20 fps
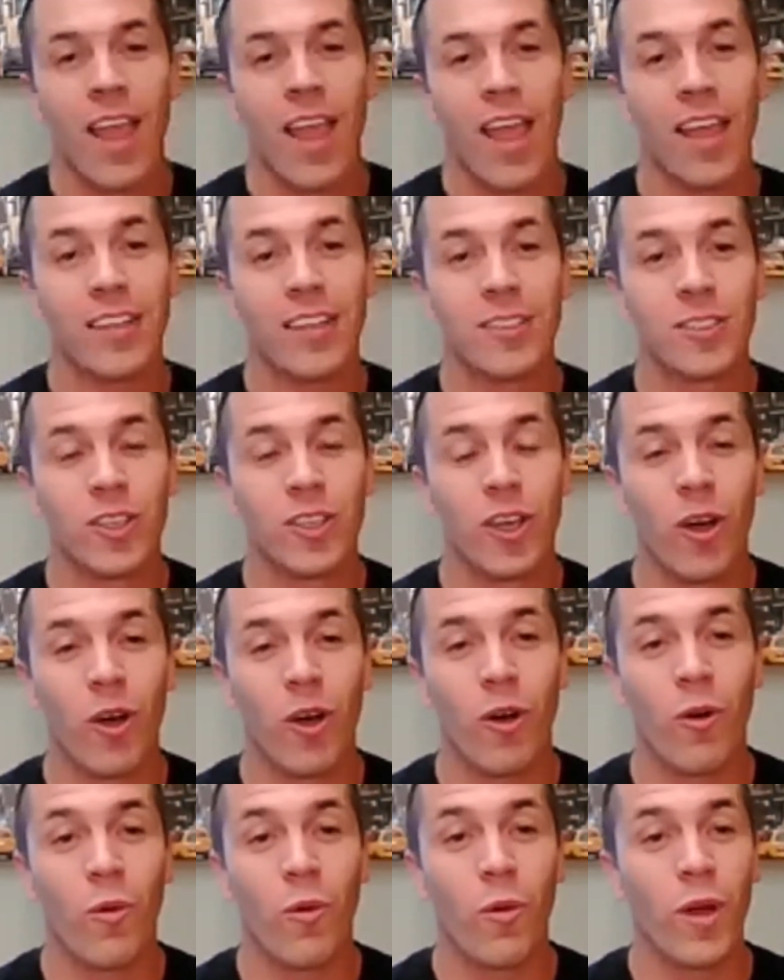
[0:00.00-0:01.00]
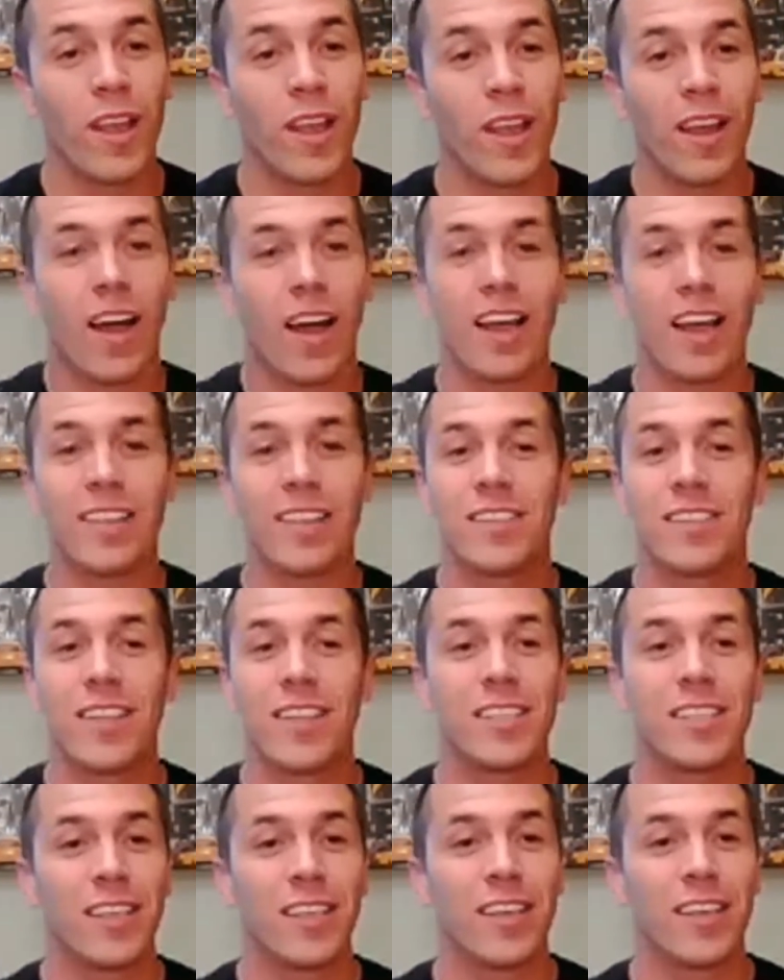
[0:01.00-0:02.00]
And so I said
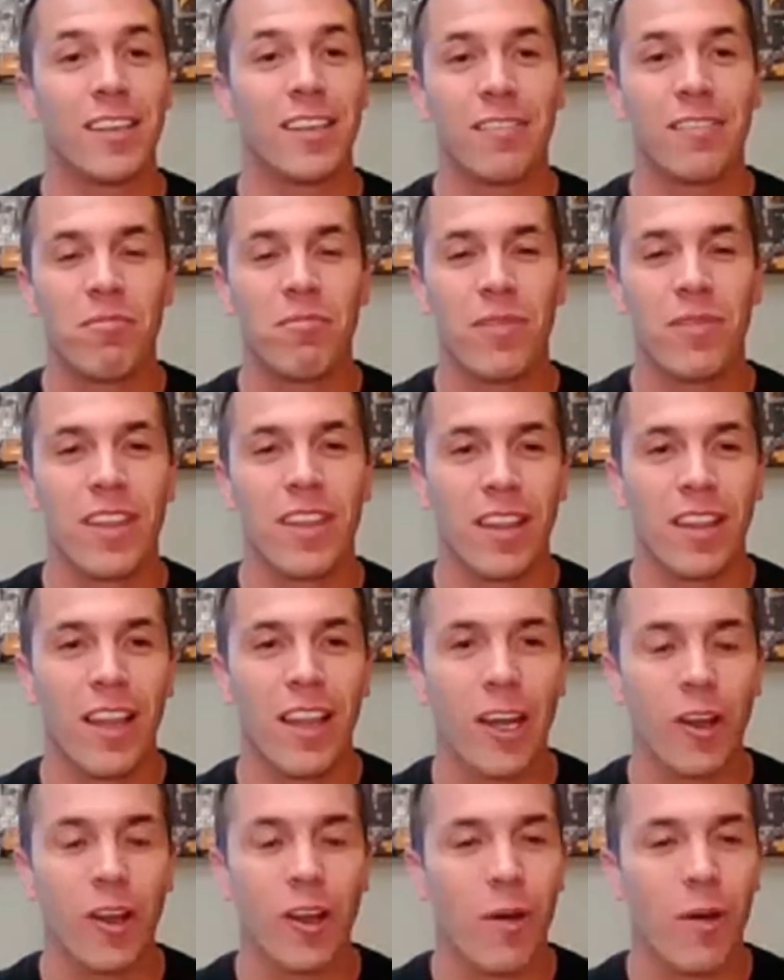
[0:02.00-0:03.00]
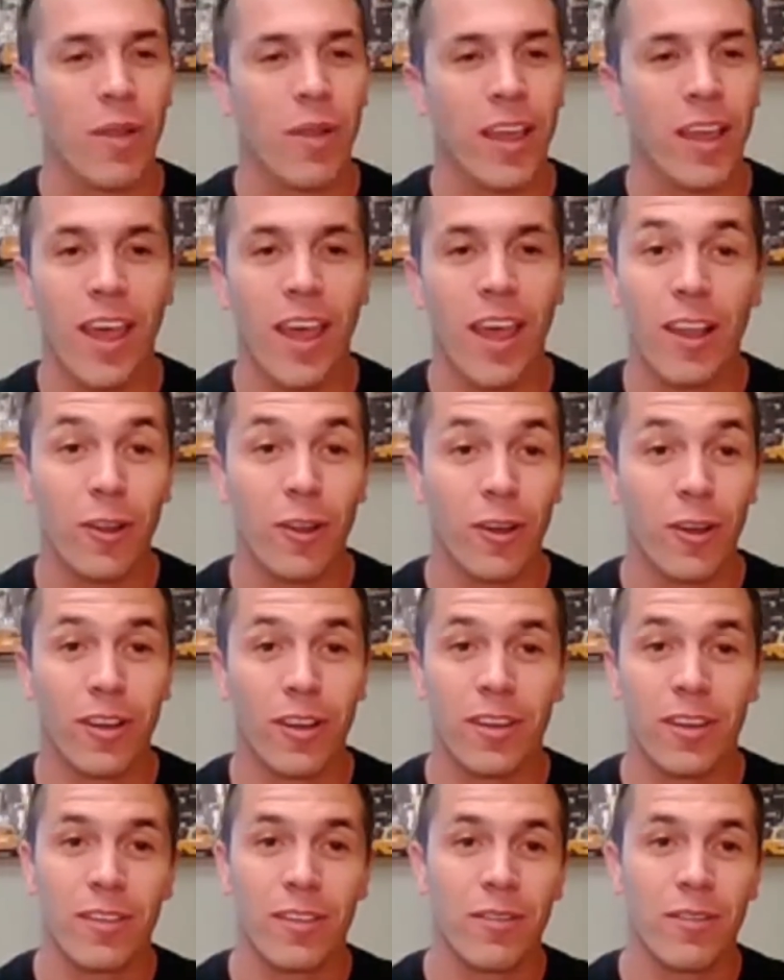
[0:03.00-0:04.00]
to the lender, I'm like, hey,
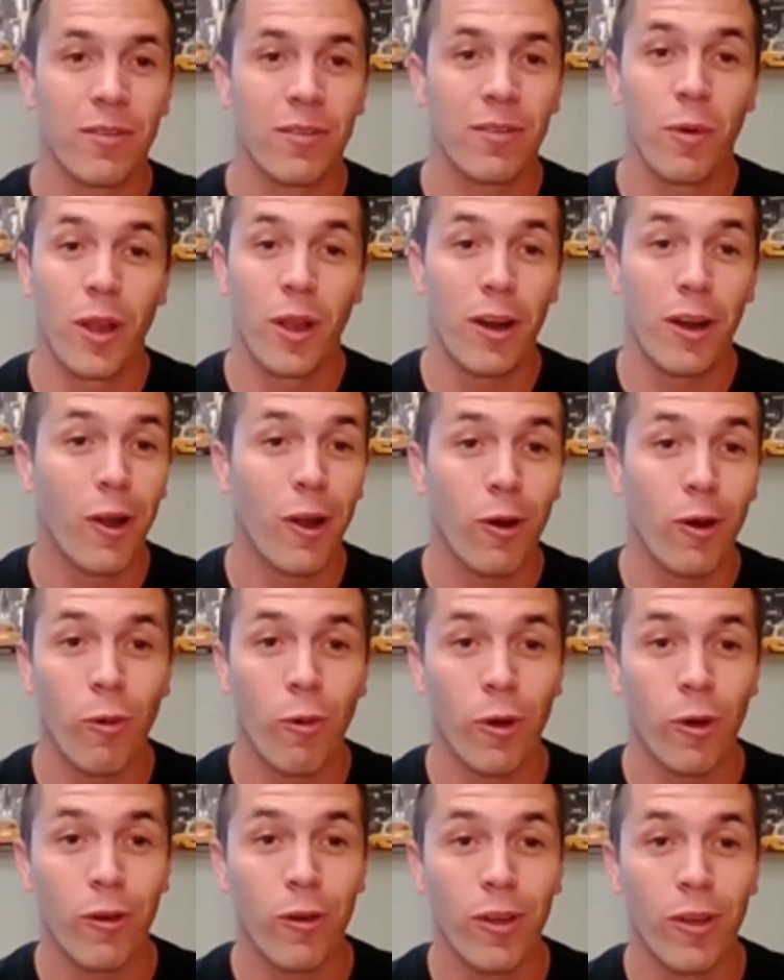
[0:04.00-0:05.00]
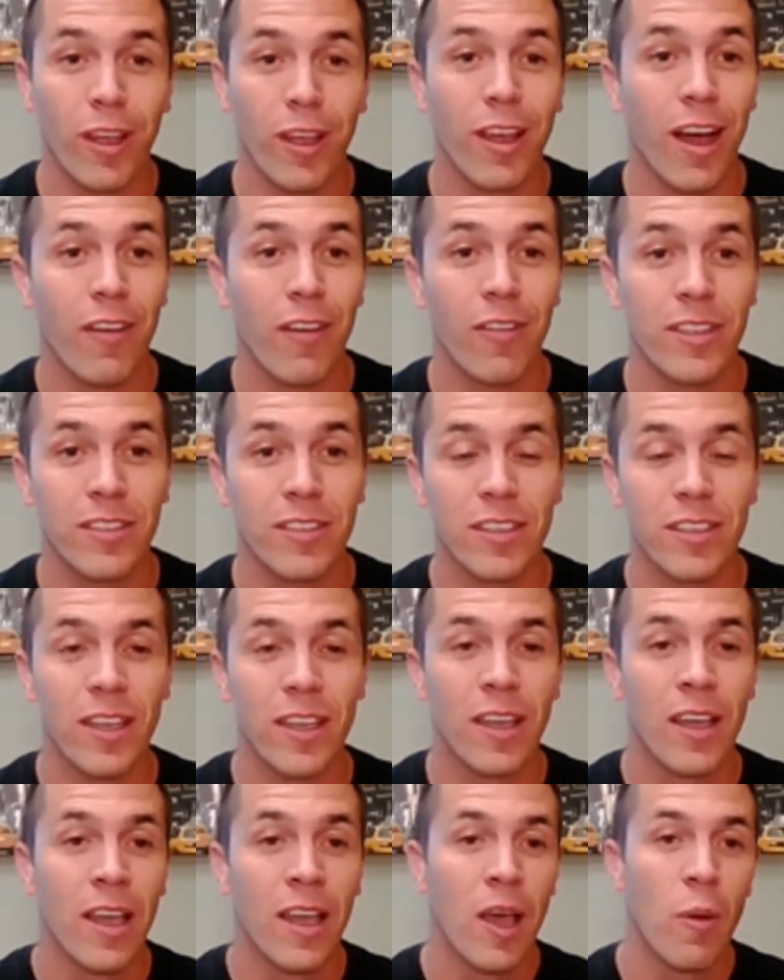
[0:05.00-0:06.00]
look, we don't know what we're doing,
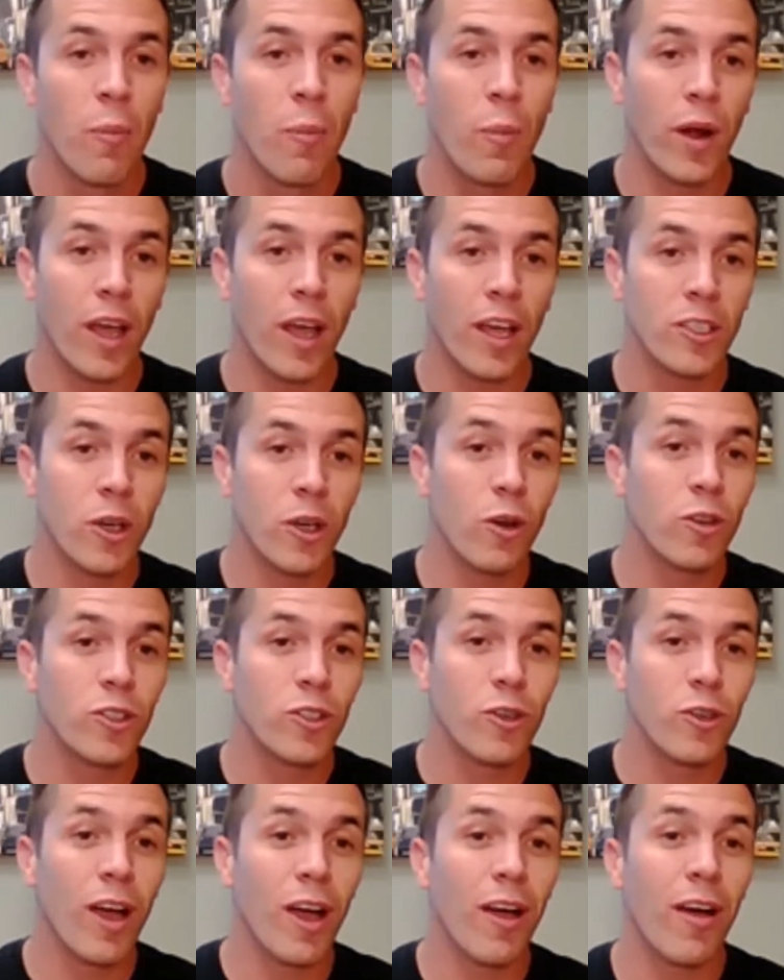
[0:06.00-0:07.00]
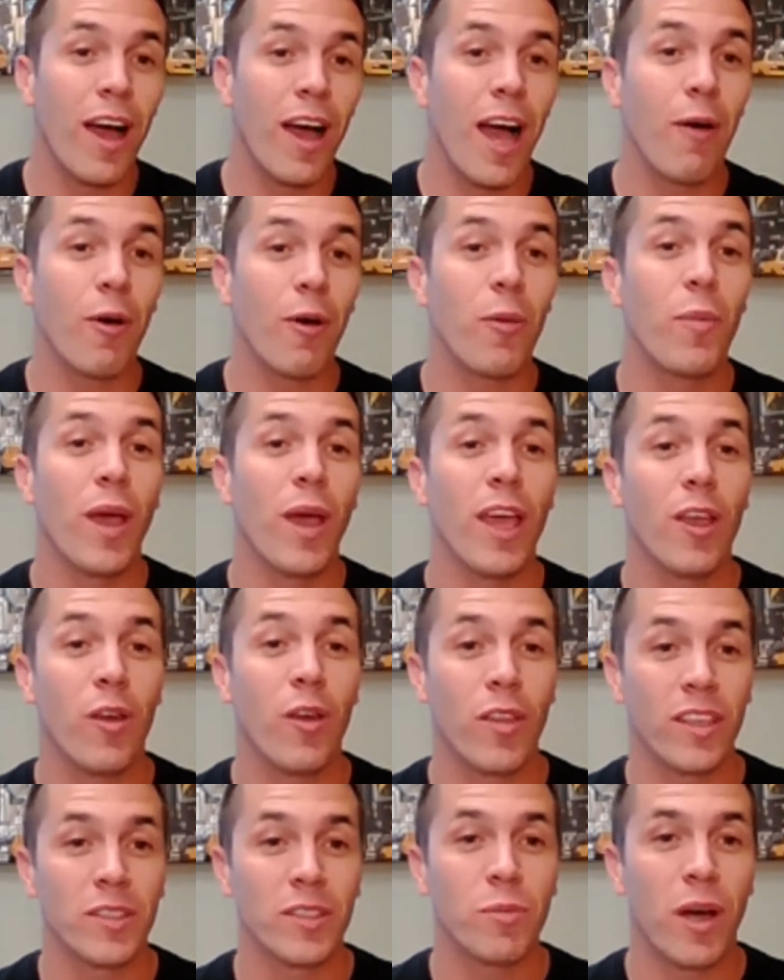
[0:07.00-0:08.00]
obviously, but I told you I would pay you
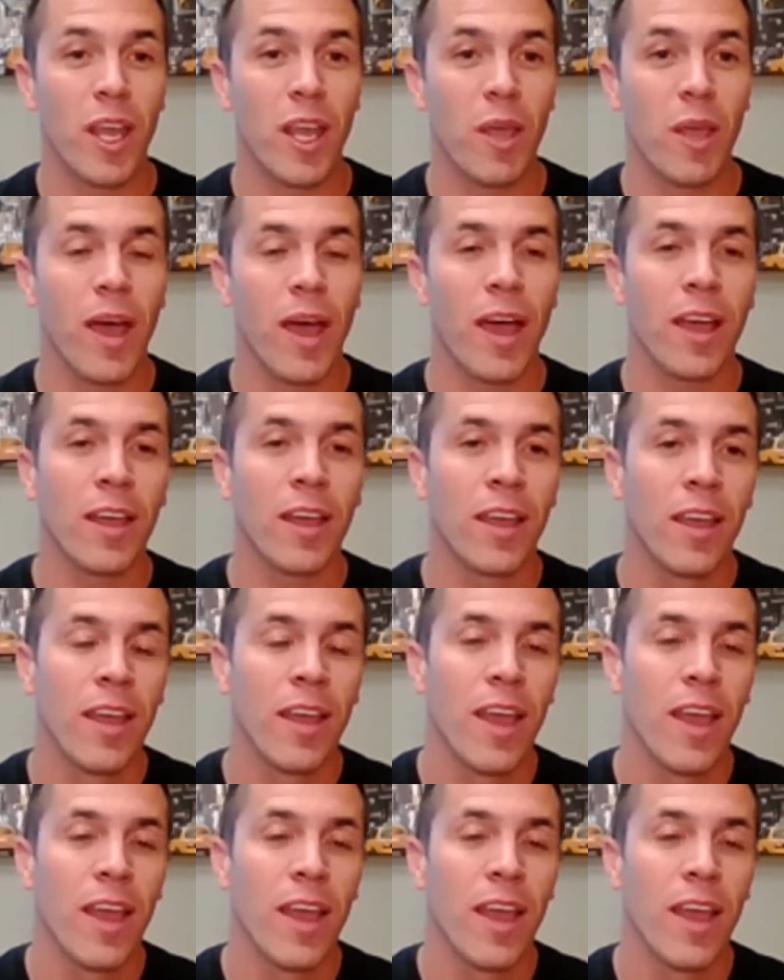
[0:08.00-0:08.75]
this money back.